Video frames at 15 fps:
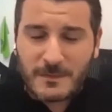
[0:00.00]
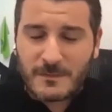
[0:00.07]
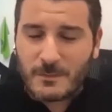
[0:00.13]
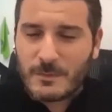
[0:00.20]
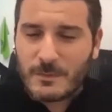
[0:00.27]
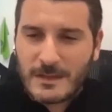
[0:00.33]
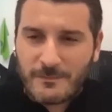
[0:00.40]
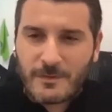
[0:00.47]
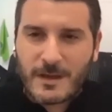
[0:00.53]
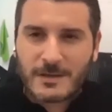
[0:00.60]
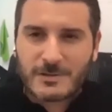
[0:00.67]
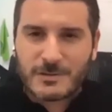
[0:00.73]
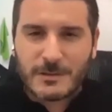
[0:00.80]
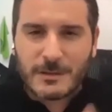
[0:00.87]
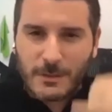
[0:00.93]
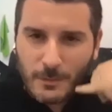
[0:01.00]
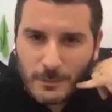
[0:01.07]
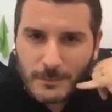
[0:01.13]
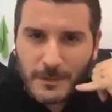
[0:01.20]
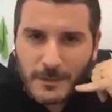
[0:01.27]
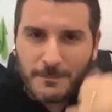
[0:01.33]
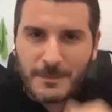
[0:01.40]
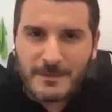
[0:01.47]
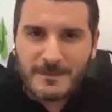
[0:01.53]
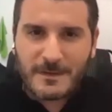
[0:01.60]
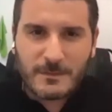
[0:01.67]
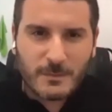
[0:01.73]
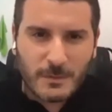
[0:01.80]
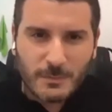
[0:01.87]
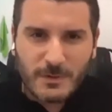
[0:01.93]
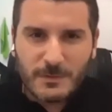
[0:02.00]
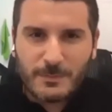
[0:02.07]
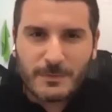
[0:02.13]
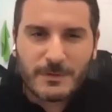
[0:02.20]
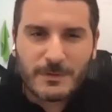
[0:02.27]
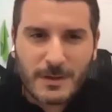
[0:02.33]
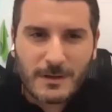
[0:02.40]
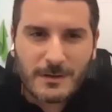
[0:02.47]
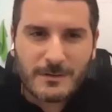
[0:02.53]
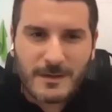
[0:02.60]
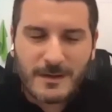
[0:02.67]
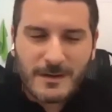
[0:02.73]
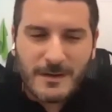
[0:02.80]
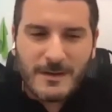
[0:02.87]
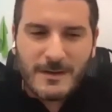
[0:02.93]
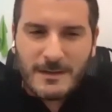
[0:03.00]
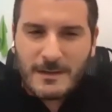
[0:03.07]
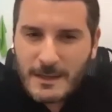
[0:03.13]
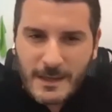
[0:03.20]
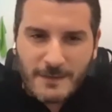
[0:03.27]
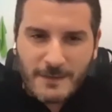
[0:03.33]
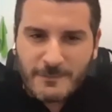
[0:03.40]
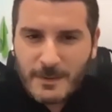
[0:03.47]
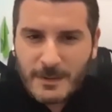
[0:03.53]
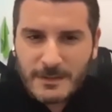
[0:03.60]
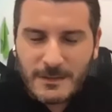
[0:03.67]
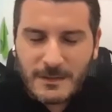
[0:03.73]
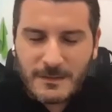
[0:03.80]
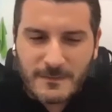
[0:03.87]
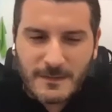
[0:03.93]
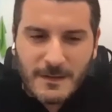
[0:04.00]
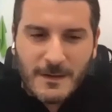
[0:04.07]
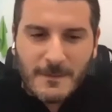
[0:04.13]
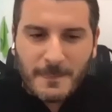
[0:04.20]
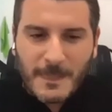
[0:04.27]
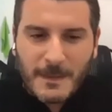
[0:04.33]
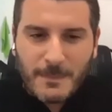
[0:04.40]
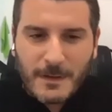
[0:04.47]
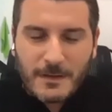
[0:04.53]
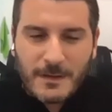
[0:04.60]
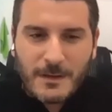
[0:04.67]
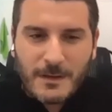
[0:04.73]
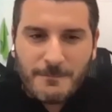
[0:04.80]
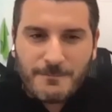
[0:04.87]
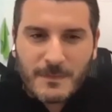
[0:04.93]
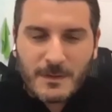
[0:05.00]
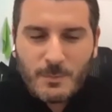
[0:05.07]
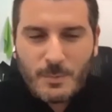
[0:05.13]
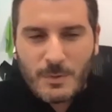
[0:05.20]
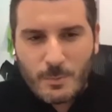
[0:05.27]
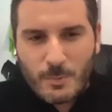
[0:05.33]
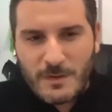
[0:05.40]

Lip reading: So we never actually called up and said, want to put the car there like everybody does. But we